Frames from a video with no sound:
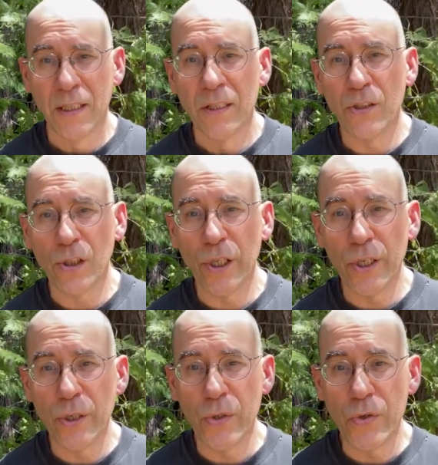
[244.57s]

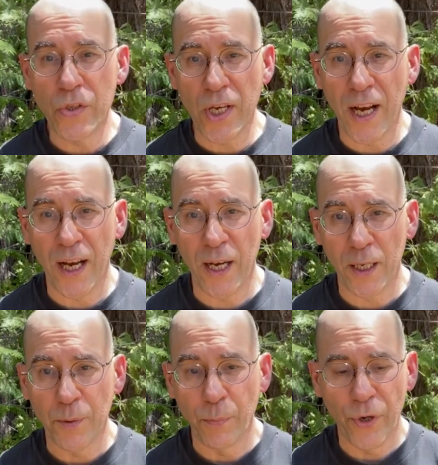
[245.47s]

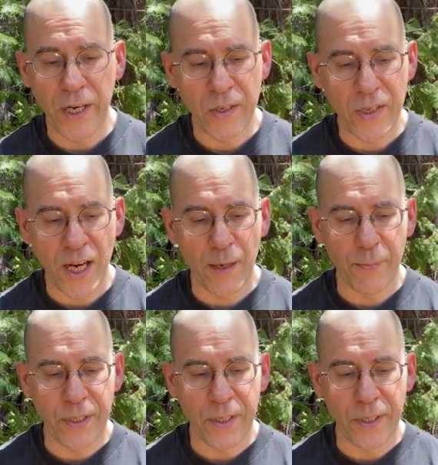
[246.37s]
Deleuze brings up,